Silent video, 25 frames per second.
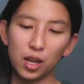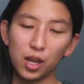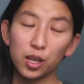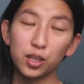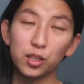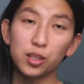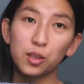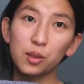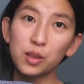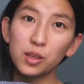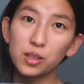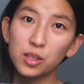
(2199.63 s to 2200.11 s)

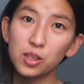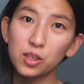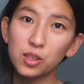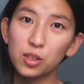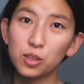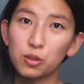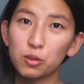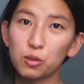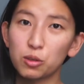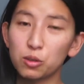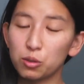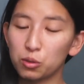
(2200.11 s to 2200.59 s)
So this is
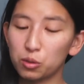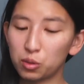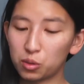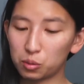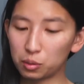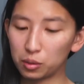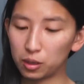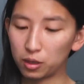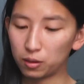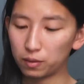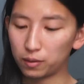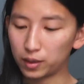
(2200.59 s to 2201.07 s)
the Drew
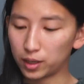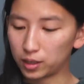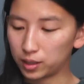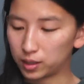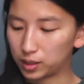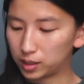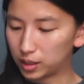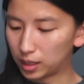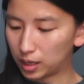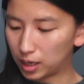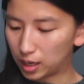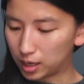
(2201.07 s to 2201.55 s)
sweater
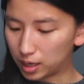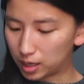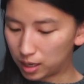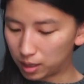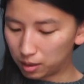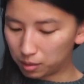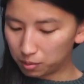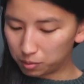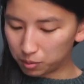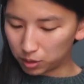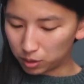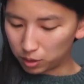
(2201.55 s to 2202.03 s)
vest.
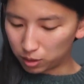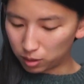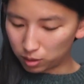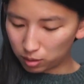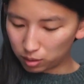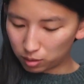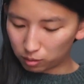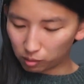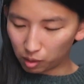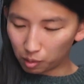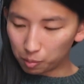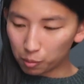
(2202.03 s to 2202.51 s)
I
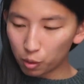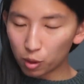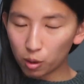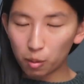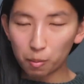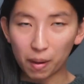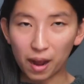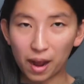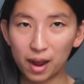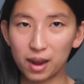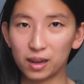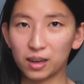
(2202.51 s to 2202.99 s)
will report
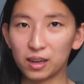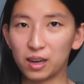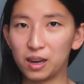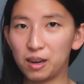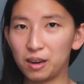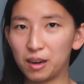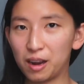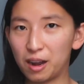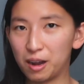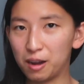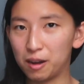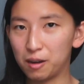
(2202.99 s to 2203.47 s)
back
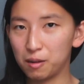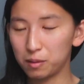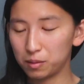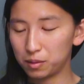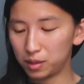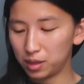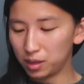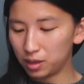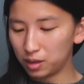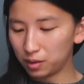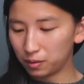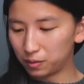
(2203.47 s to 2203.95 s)
on how
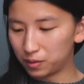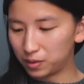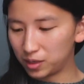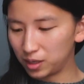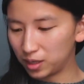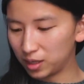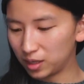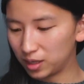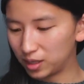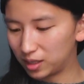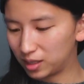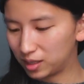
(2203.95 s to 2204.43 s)
the
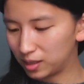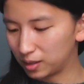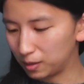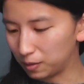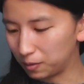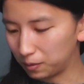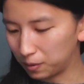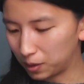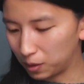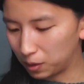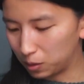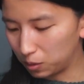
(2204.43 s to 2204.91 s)
gifting
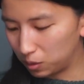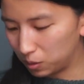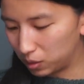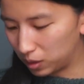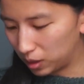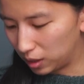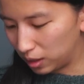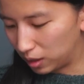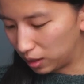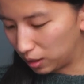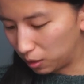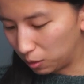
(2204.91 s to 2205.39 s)
itself goes,
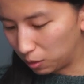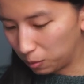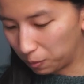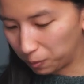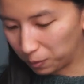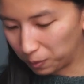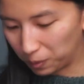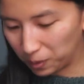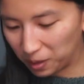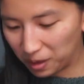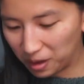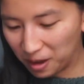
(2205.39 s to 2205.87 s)
and
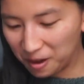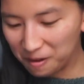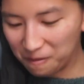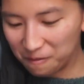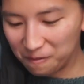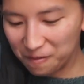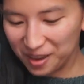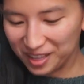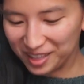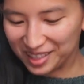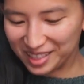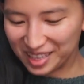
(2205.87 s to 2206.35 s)
hopefully it
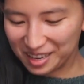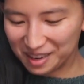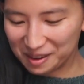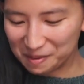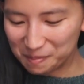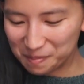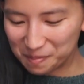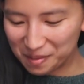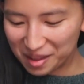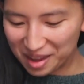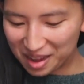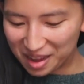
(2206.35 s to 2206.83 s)
fits
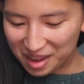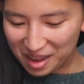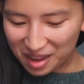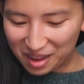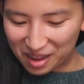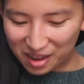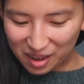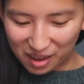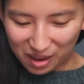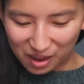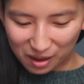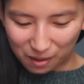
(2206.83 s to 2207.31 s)
him.
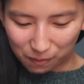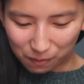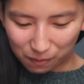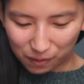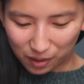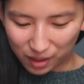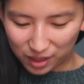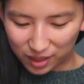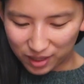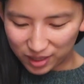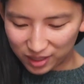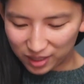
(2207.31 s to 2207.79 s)
If
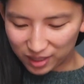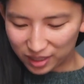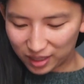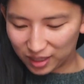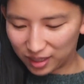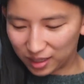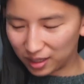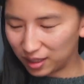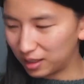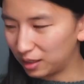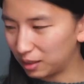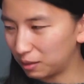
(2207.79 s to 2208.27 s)
not,
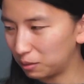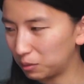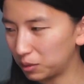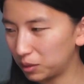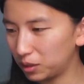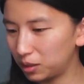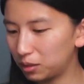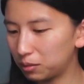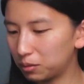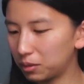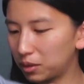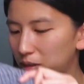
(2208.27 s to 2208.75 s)
I don't
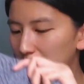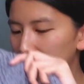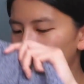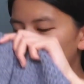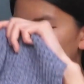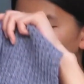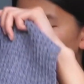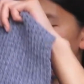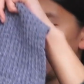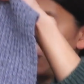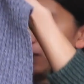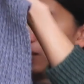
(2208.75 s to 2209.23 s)
really know what I'll
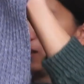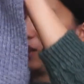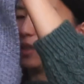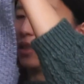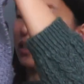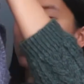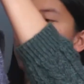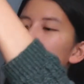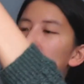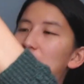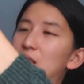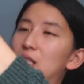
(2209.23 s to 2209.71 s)
do.
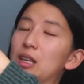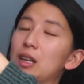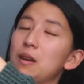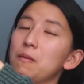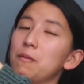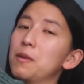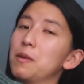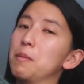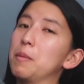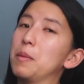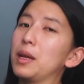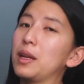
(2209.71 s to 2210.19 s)
It does not
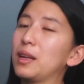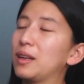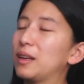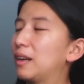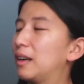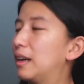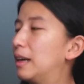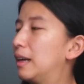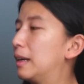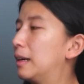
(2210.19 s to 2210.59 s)
fit me,